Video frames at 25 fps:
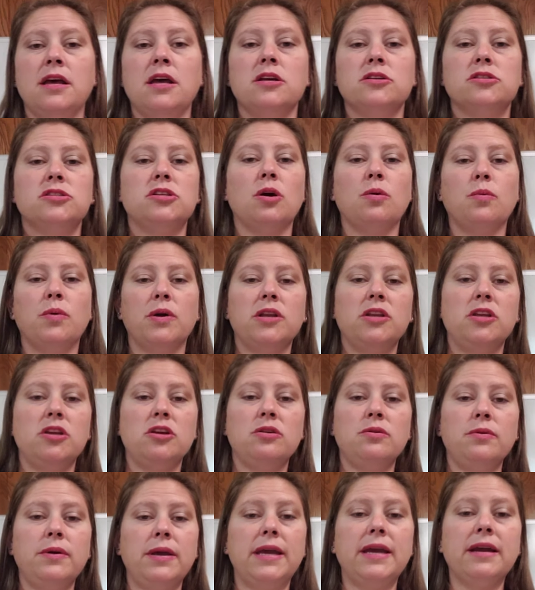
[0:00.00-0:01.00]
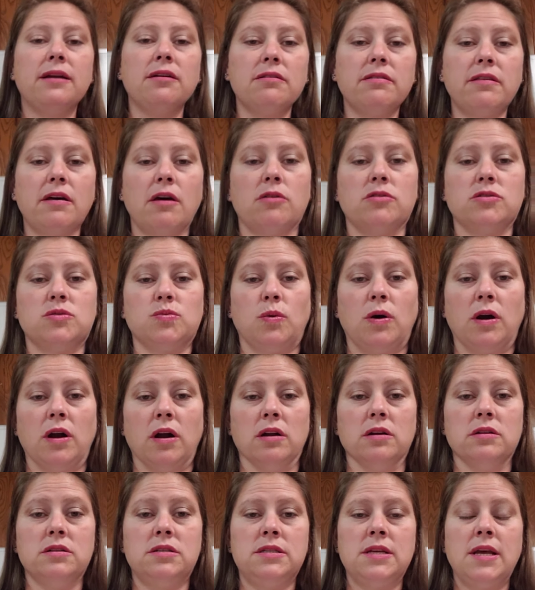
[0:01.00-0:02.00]
So when you hear those
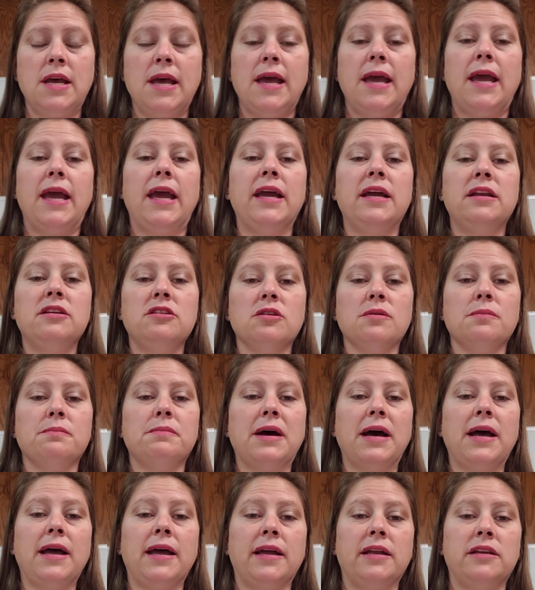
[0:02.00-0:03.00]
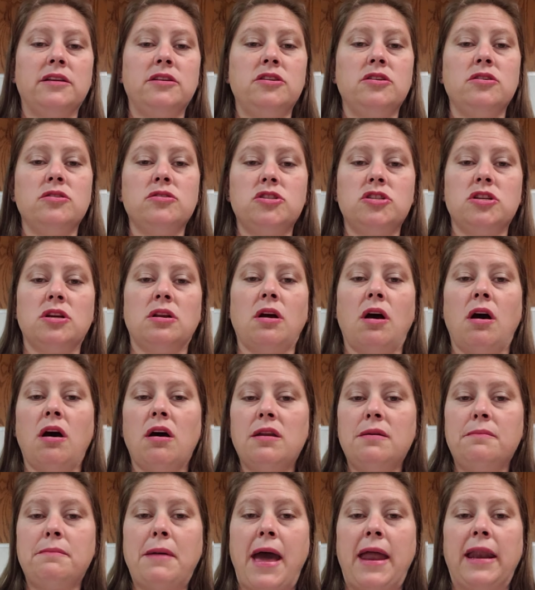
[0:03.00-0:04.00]
words in your mind, you should
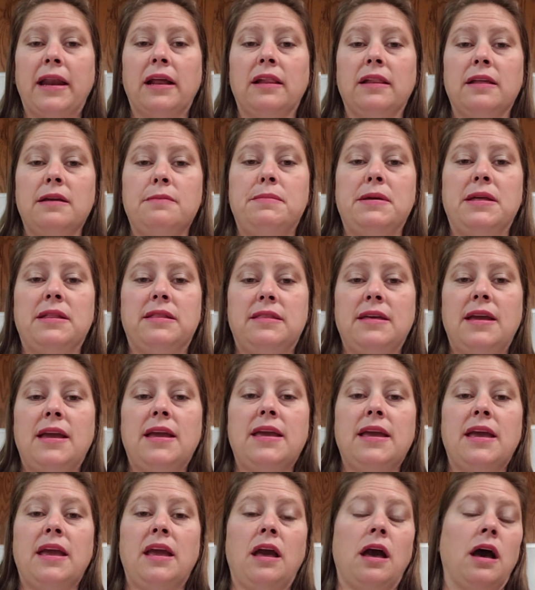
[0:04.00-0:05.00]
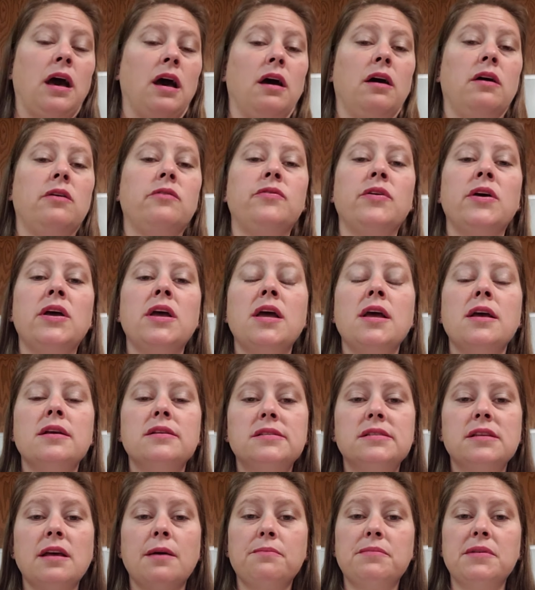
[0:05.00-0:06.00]
automatically be thinking of
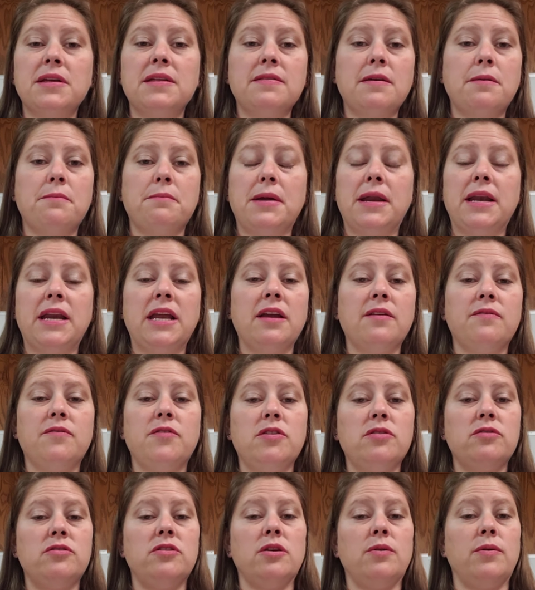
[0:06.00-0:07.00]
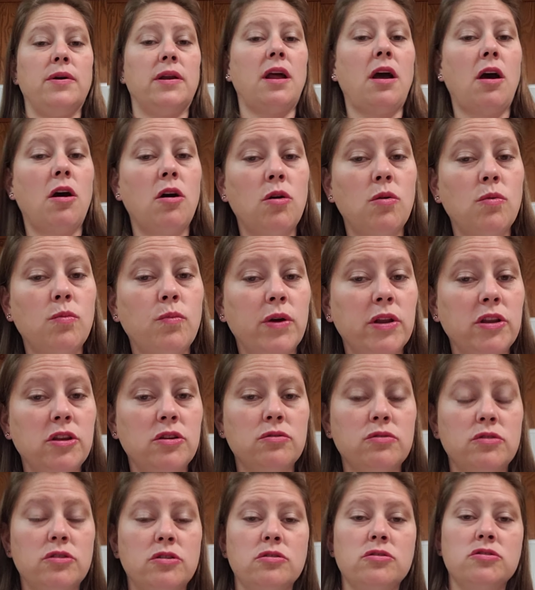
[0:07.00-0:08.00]
something that many of you do at home when
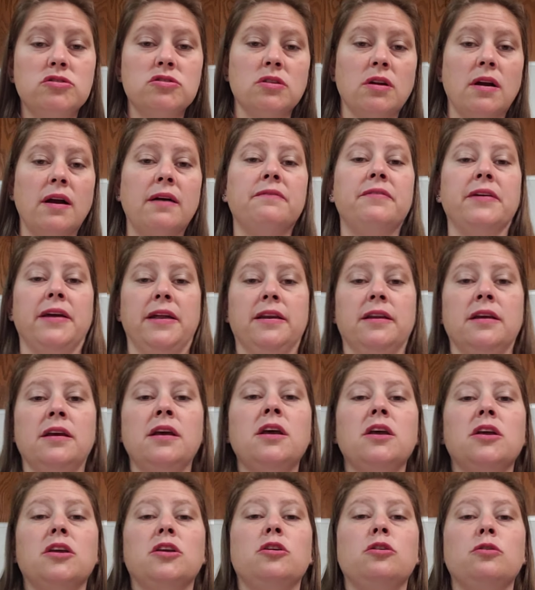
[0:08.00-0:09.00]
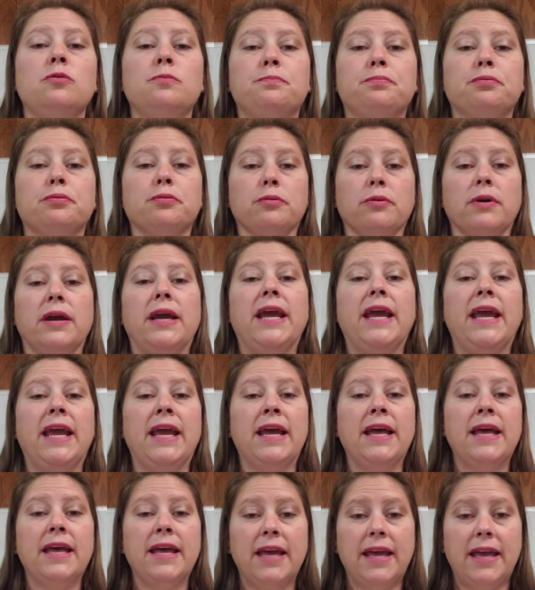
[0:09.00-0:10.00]
you use your oven. You
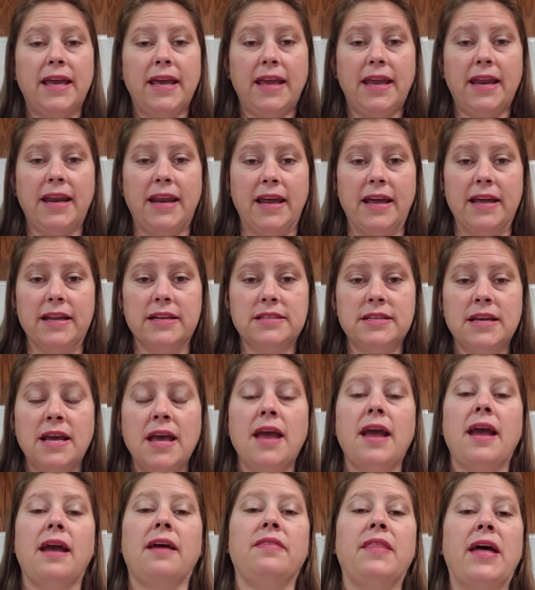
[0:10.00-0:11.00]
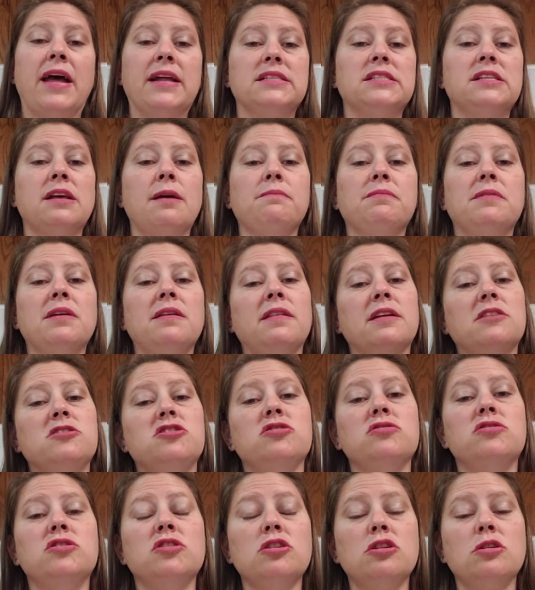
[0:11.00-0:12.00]
preheat it. And that's something that
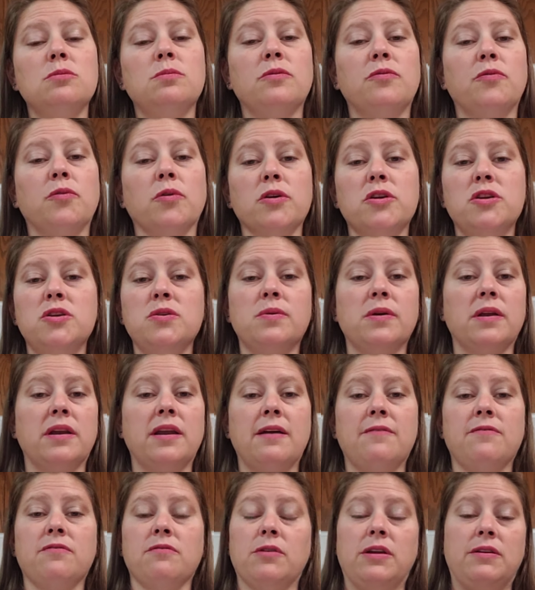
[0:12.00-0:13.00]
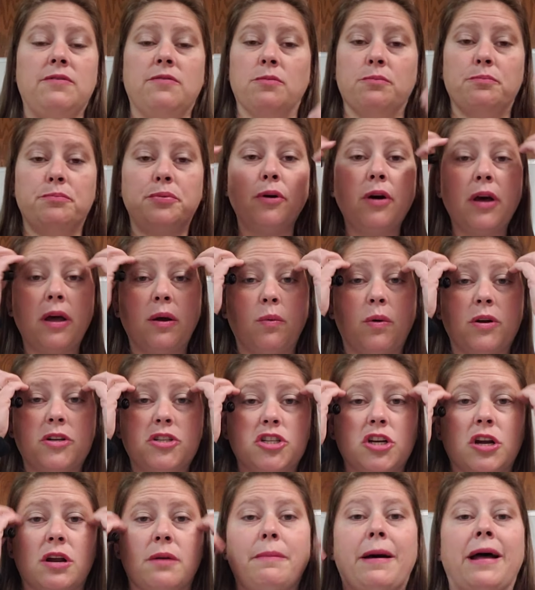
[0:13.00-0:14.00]
you do before you can ever even put what
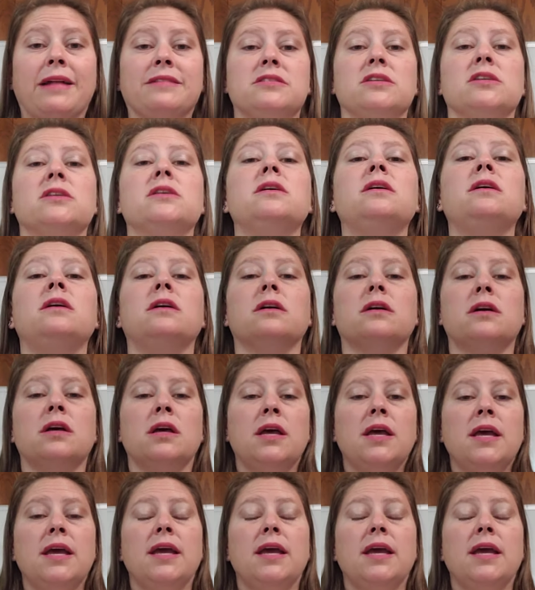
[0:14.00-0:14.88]
you're about to cook